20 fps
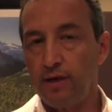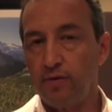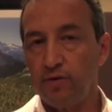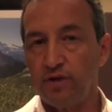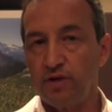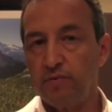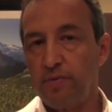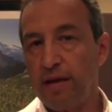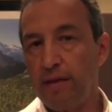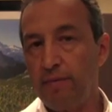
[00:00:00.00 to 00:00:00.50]

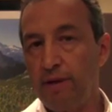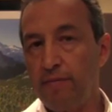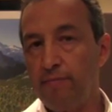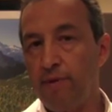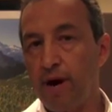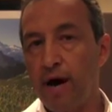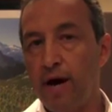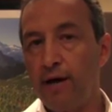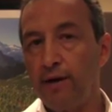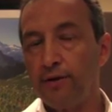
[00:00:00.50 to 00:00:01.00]
which may be
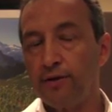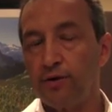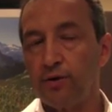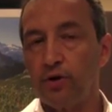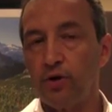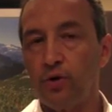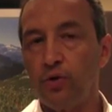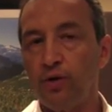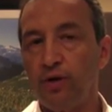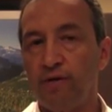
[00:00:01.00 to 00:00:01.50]
milder
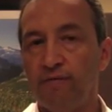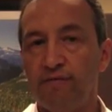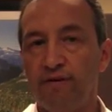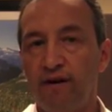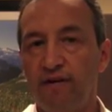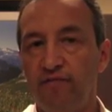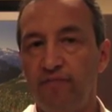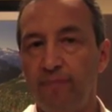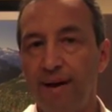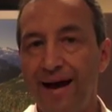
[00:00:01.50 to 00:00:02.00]
and only
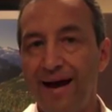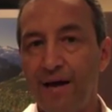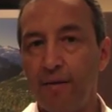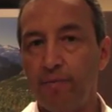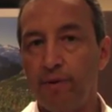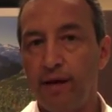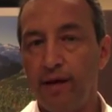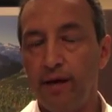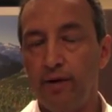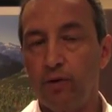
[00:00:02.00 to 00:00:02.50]
involve
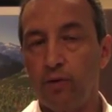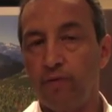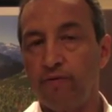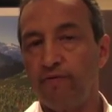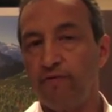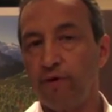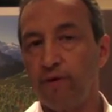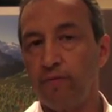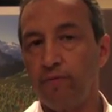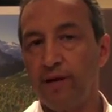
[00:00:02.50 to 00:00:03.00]
back pain or
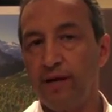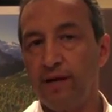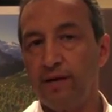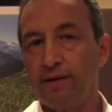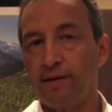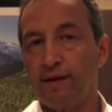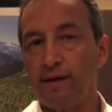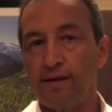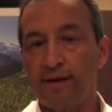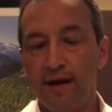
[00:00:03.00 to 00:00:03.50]
referred pain
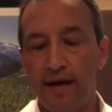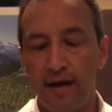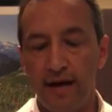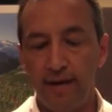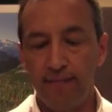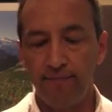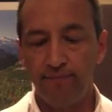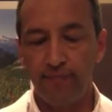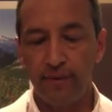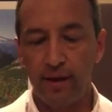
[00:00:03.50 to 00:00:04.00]
to the
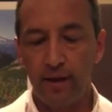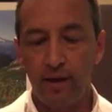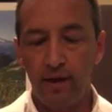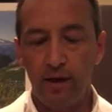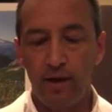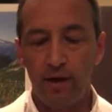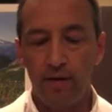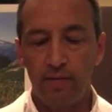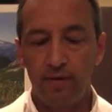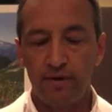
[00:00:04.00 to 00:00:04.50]
thigh,
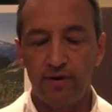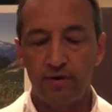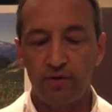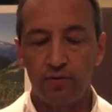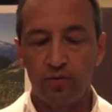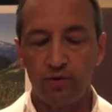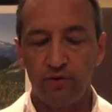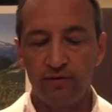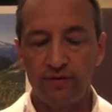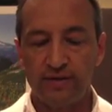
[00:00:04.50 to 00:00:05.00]
but to
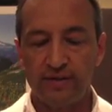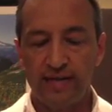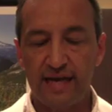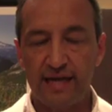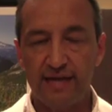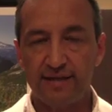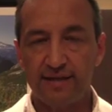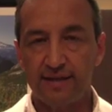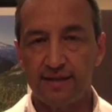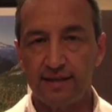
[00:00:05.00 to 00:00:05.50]
improve the
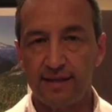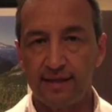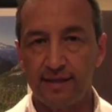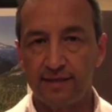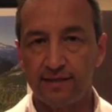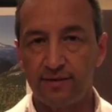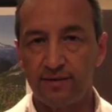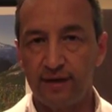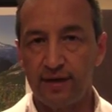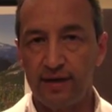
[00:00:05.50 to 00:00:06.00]
status of the
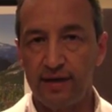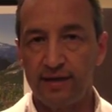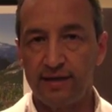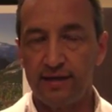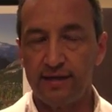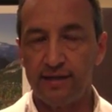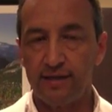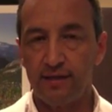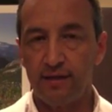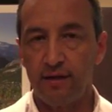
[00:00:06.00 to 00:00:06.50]
disc so that it
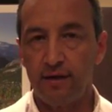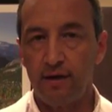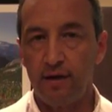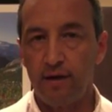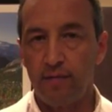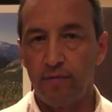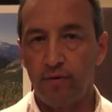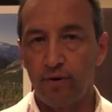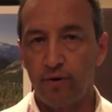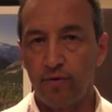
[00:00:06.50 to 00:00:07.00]
doesn't
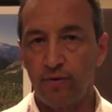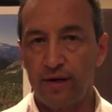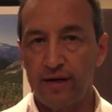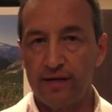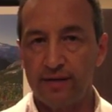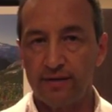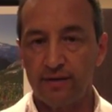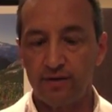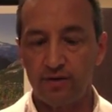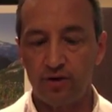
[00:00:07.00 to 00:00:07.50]

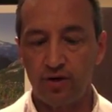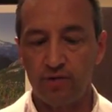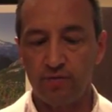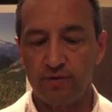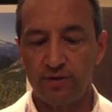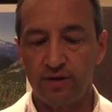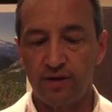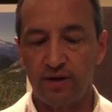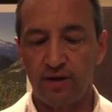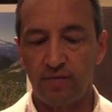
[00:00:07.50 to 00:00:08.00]
progress in
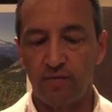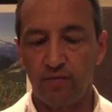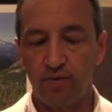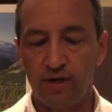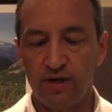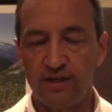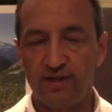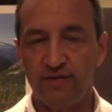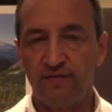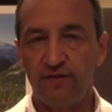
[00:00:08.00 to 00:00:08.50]
terms of the
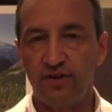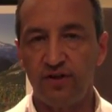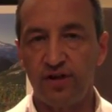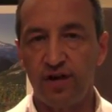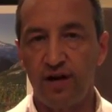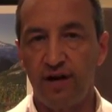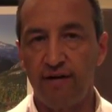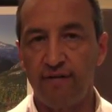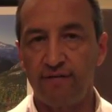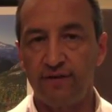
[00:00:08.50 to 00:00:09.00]
compressive
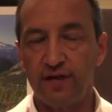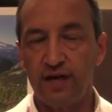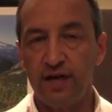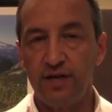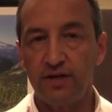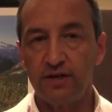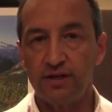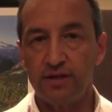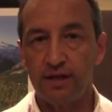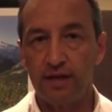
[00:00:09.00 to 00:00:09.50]
degenerative
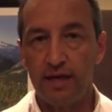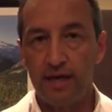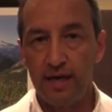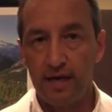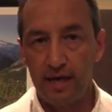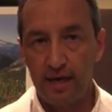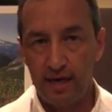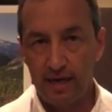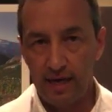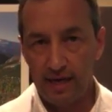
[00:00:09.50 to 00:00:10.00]
changes
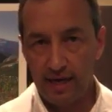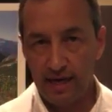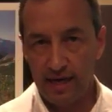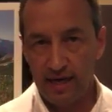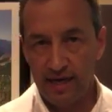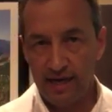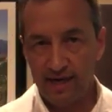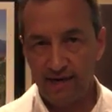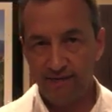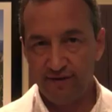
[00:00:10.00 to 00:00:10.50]

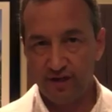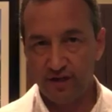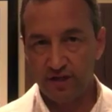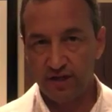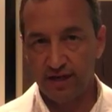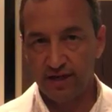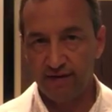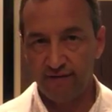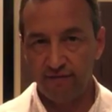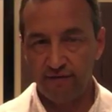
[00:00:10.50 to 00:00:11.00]
and
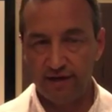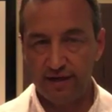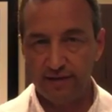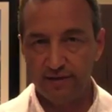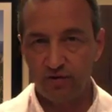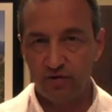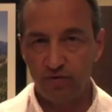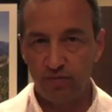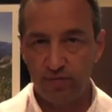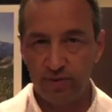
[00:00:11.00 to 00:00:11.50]
eventually give
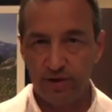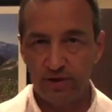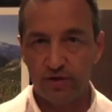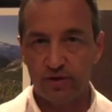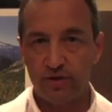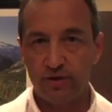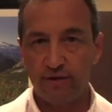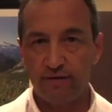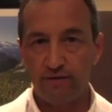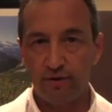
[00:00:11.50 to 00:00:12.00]
rise to a
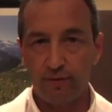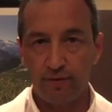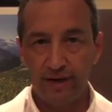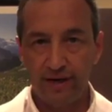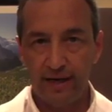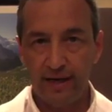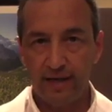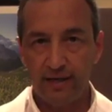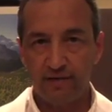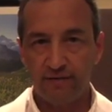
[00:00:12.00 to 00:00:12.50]
pinched nerve that
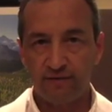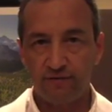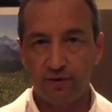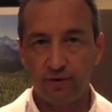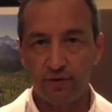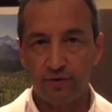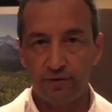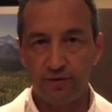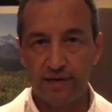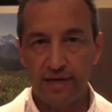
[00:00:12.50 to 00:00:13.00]
radiates
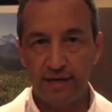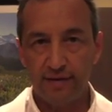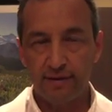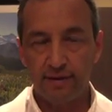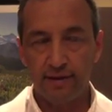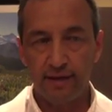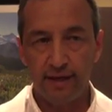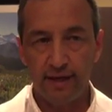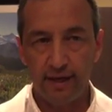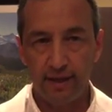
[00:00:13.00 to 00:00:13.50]
further down
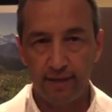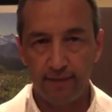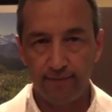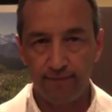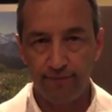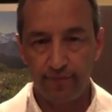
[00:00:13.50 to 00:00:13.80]
the leg.